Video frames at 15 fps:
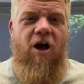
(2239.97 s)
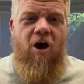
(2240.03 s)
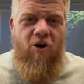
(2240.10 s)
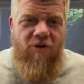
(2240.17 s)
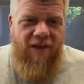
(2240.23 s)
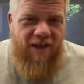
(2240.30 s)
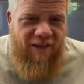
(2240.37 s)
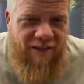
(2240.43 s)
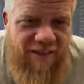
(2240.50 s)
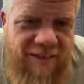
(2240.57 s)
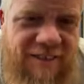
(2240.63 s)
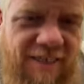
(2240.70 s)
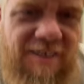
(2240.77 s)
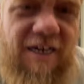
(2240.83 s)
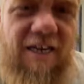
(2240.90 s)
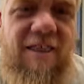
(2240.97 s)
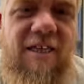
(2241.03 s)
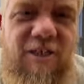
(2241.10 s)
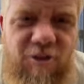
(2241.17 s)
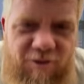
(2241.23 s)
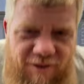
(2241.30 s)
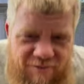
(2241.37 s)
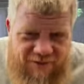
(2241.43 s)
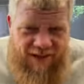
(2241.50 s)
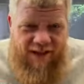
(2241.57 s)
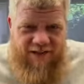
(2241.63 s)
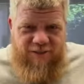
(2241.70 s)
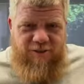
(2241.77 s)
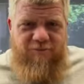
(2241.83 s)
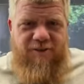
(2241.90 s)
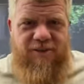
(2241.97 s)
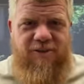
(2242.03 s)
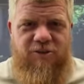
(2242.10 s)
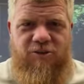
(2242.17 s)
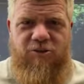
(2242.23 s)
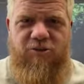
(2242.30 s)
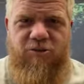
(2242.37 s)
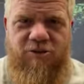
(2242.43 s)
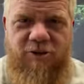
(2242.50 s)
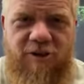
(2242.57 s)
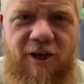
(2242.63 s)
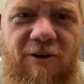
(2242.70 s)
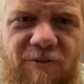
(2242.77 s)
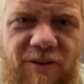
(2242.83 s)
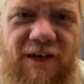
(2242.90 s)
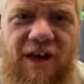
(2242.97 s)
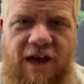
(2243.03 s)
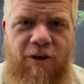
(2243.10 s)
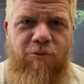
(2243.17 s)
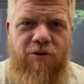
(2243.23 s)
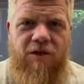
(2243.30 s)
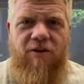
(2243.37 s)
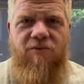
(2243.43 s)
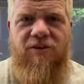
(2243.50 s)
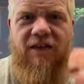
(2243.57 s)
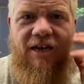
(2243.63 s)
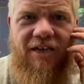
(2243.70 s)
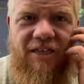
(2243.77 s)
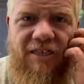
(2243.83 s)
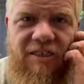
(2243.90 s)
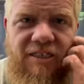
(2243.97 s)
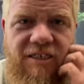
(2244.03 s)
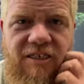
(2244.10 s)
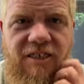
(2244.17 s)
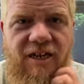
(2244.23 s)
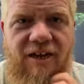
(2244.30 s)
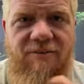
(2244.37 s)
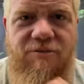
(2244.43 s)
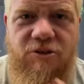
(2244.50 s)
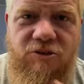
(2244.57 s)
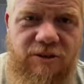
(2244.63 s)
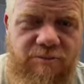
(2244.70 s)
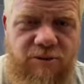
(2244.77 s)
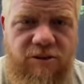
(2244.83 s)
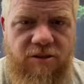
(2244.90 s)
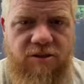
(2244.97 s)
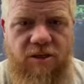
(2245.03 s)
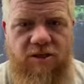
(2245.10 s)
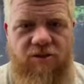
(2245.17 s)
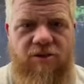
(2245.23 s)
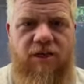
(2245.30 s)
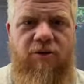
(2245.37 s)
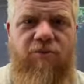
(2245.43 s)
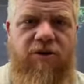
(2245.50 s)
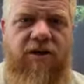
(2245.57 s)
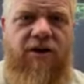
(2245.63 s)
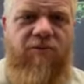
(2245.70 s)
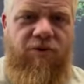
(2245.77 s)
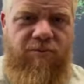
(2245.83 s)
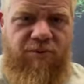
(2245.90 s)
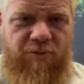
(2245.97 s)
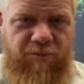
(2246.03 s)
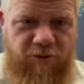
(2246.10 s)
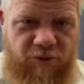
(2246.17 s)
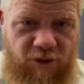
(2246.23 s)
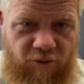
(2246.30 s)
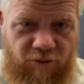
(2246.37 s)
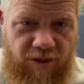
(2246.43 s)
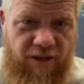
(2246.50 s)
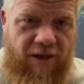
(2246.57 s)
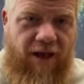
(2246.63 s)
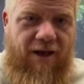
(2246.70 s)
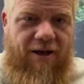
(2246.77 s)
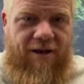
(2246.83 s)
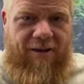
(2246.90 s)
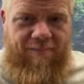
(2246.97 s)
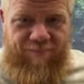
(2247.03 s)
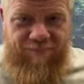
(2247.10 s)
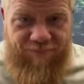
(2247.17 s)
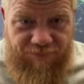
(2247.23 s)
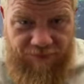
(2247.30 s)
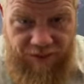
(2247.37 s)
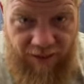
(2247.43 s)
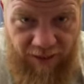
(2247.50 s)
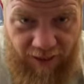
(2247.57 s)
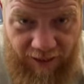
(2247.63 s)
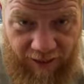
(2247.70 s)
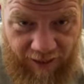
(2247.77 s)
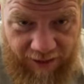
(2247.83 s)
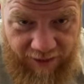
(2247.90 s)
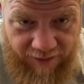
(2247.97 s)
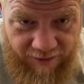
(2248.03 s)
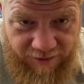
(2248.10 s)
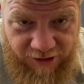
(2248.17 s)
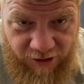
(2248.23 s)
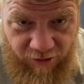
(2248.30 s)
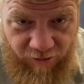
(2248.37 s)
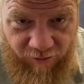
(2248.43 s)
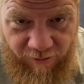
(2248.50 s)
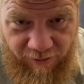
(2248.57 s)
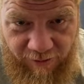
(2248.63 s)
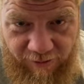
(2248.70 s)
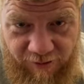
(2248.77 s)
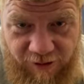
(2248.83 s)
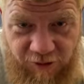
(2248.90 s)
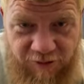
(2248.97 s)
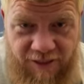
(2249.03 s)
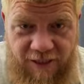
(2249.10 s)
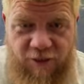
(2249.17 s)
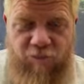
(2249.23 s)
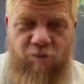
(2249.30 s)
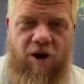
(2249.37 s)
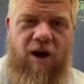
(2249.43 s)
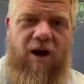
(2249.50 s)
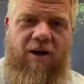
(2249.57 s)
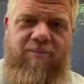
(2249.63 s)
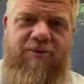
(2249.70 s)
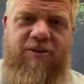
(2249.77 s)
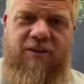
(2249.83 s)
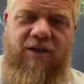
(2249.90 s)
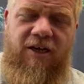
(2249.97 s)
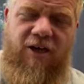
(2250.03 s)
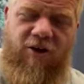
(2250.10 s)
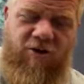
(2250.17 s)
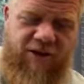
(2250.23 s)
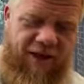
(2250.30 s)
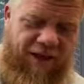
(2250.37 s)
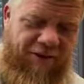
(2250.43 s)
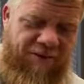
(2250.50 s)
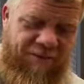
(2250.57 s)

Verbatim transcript: Okay, yes, I think you even asked me to to cover that. I will cover that in this live stream since it looks like we're covering people. So, um, uh, so so getting robbed. Okay,